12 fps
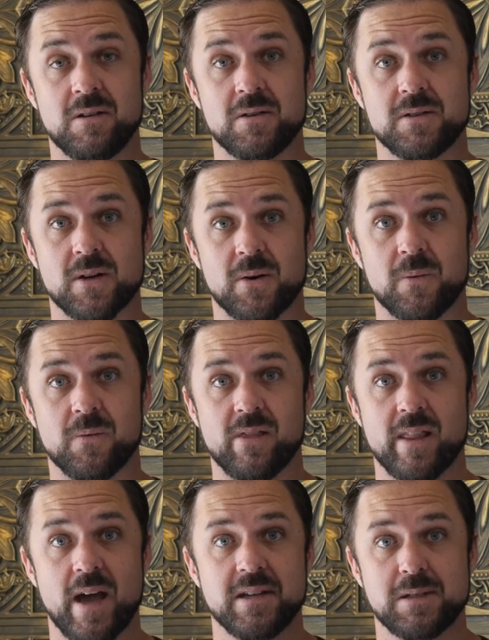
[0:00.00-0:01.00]
So
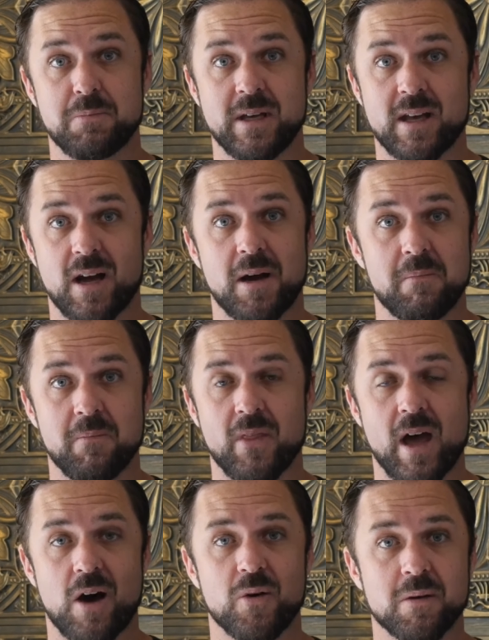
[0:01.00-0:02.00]
let's become
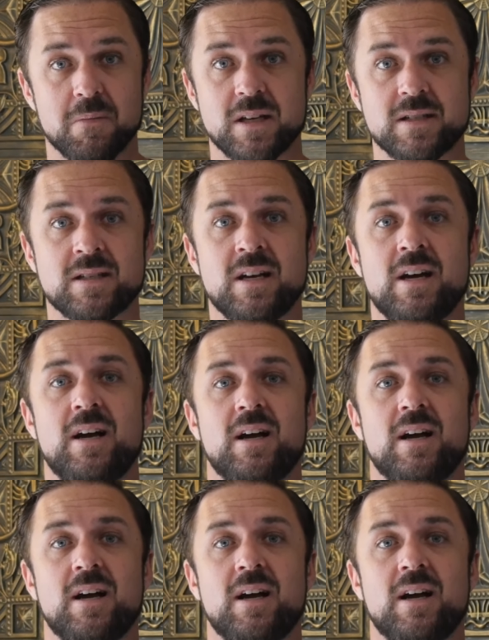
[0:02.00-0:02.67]
the alchemists.